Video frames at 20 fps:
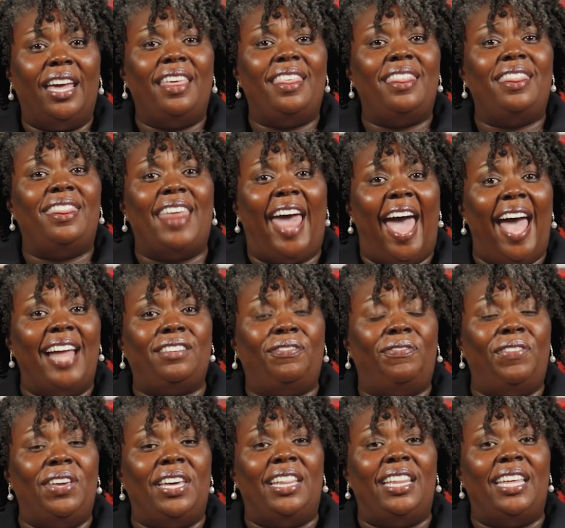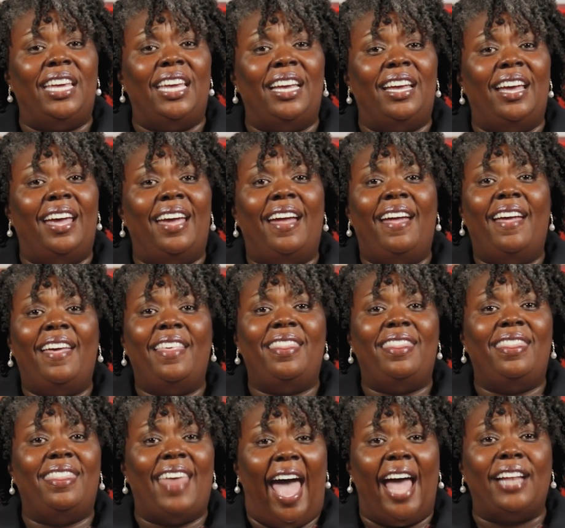That feeling,
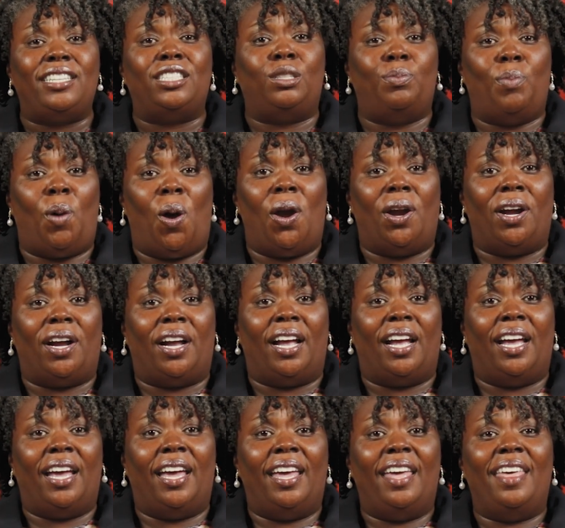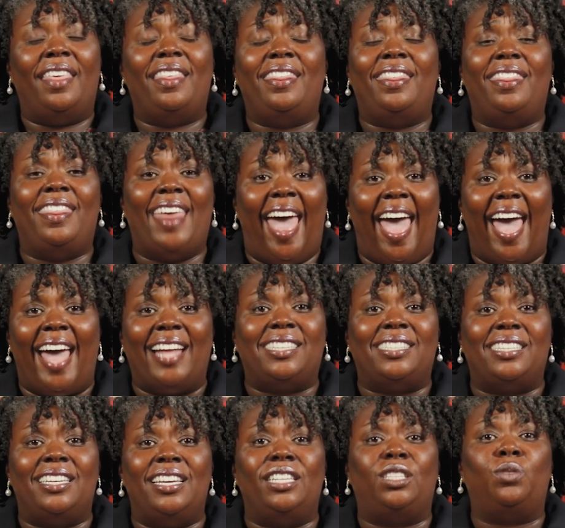that spark, that
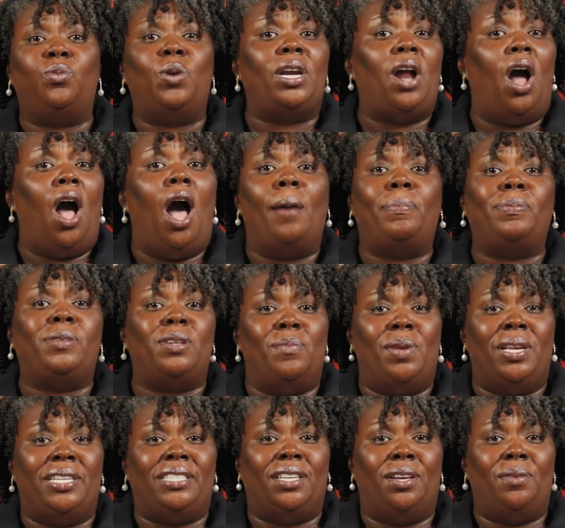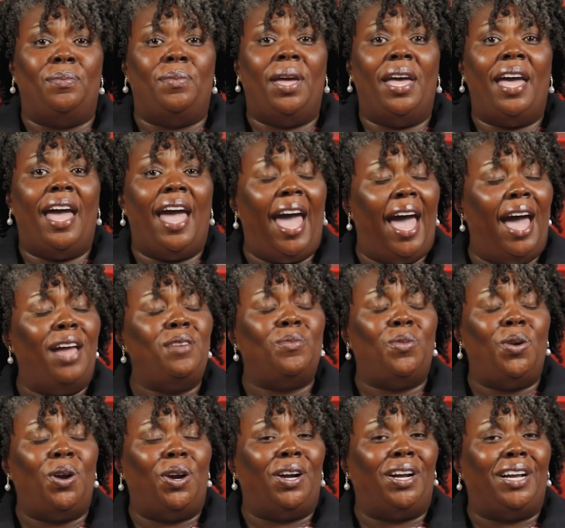is what optimism at
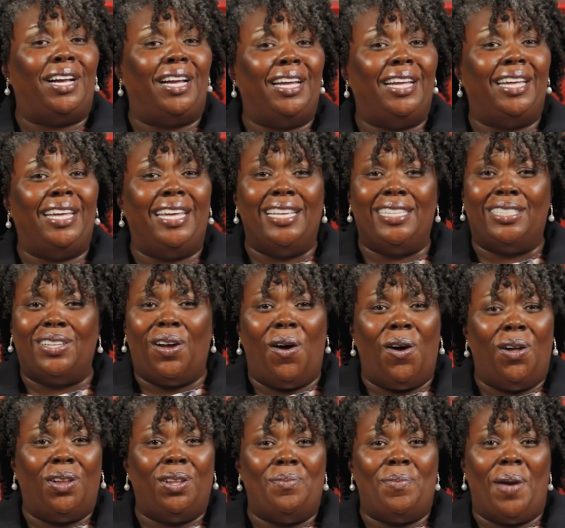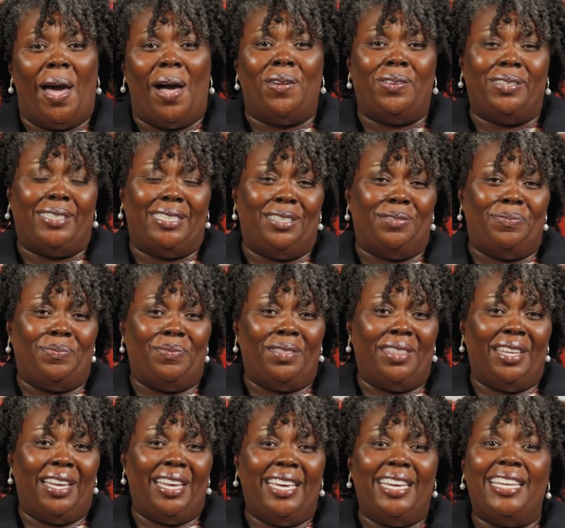work is all about.
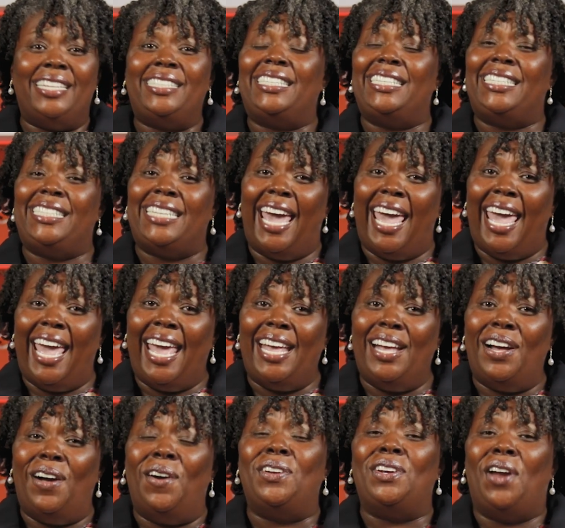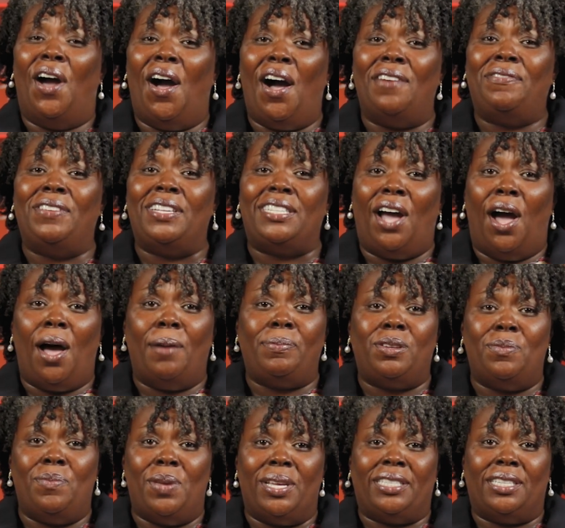Today on Office
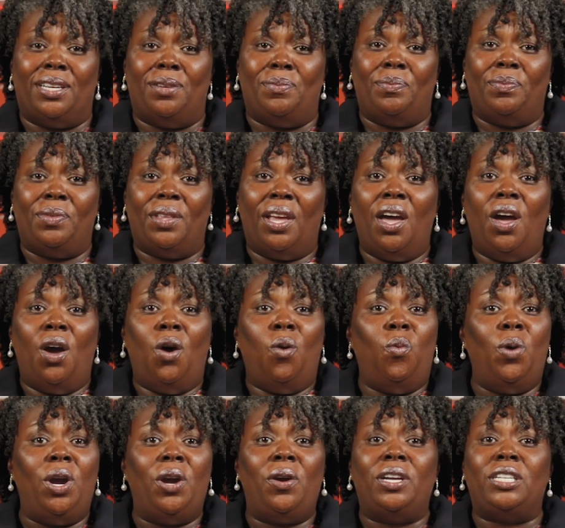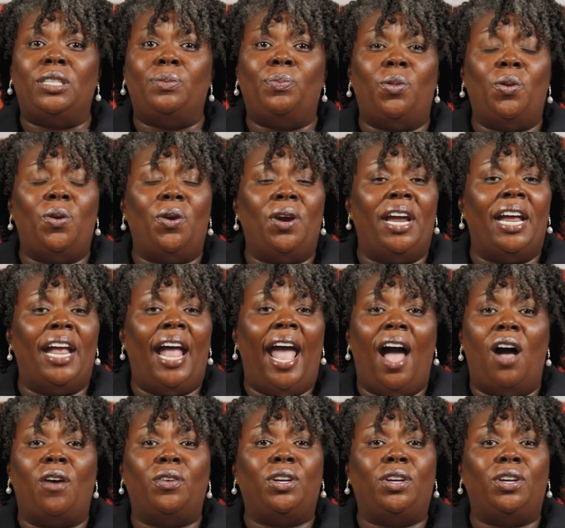Optimism, we're exploring how